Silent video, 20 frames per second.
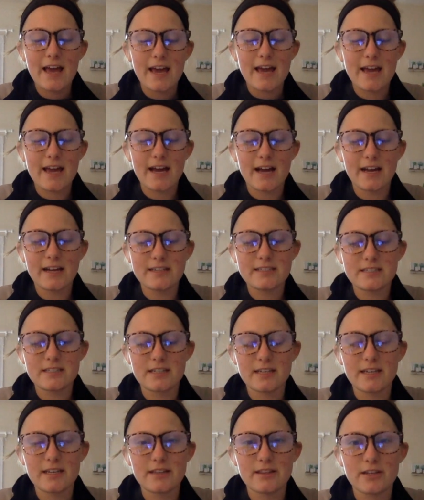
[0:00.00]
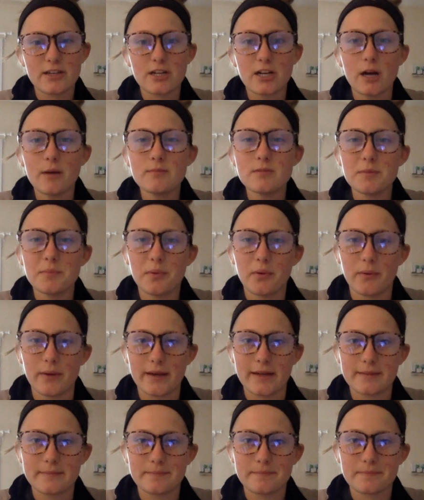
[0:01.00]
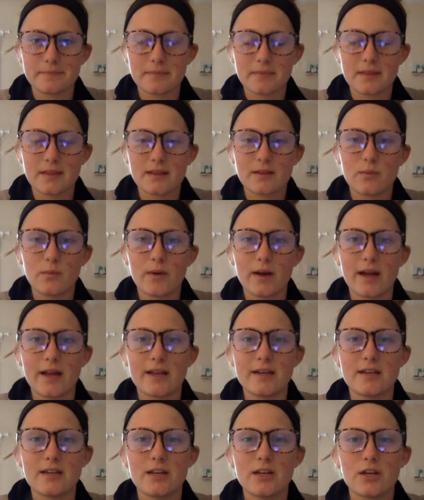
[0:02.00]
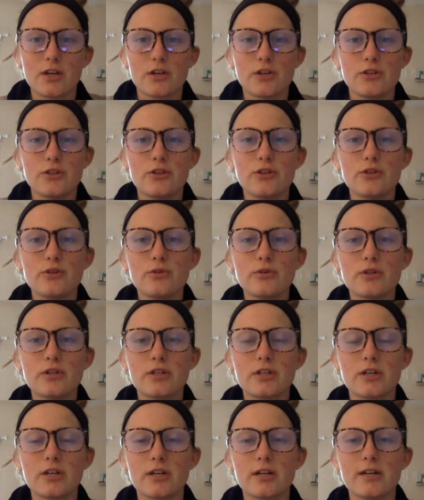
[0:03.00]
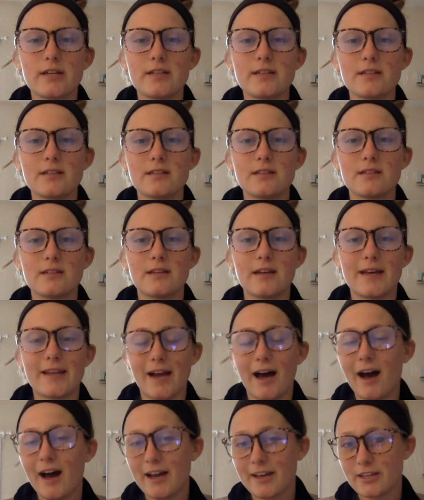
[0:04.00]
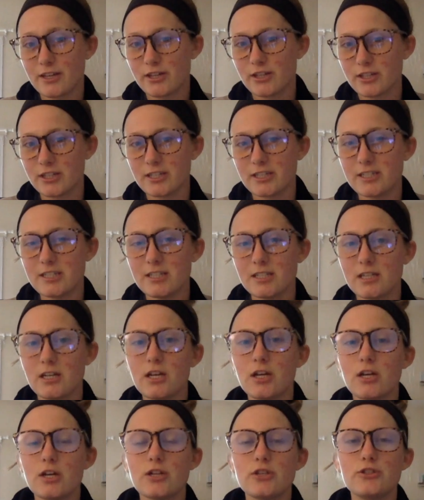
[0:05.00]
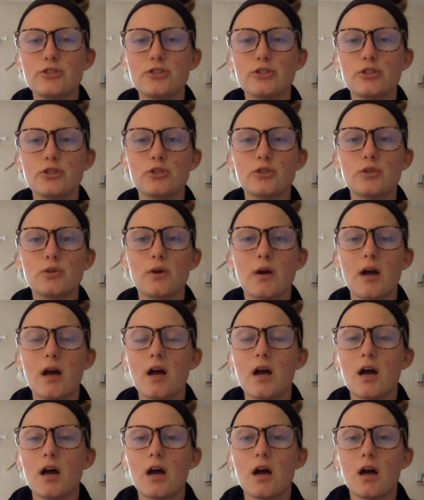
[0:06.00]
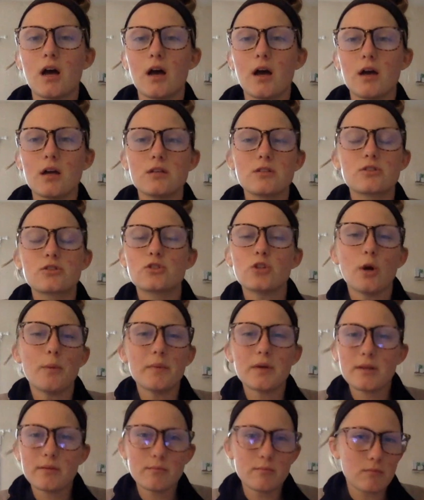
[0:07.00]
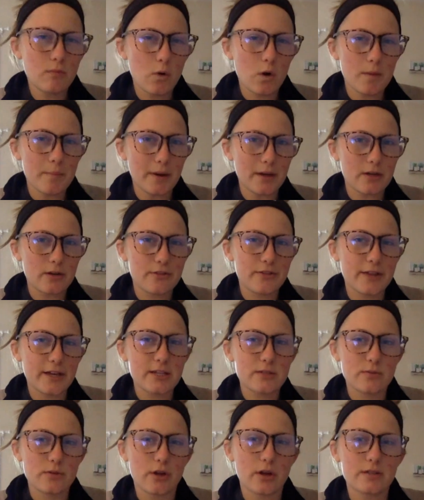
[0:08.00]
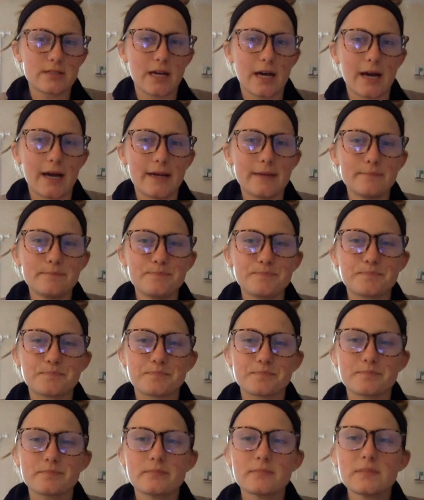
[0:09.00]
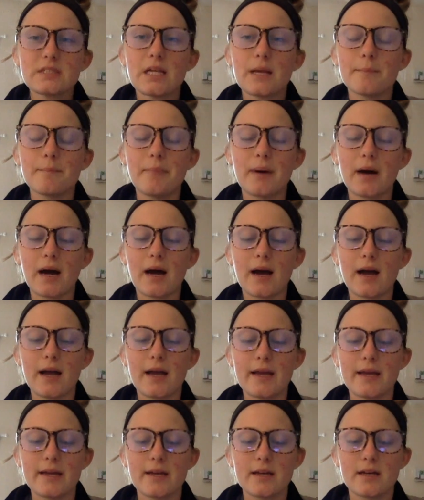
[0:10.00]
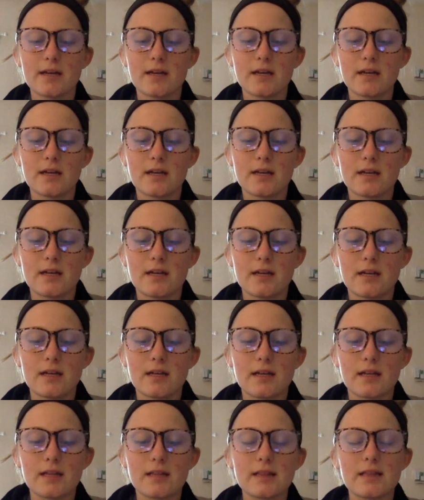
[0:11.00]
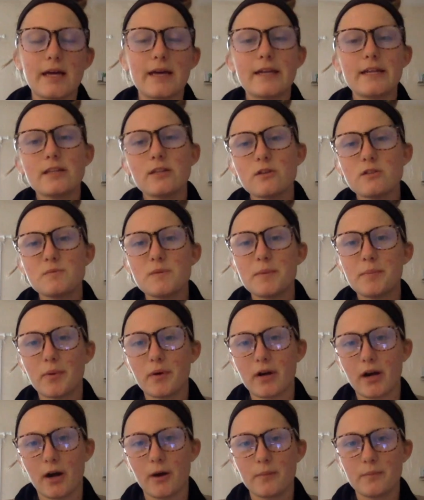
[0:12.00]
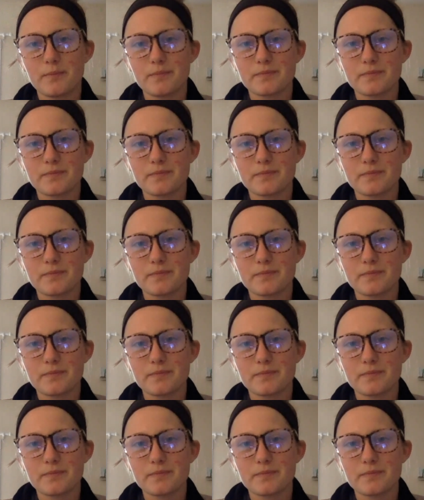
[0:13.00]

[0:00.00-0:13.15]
And there comes a point when you could and I could do so many more better things with our time by letting those people go.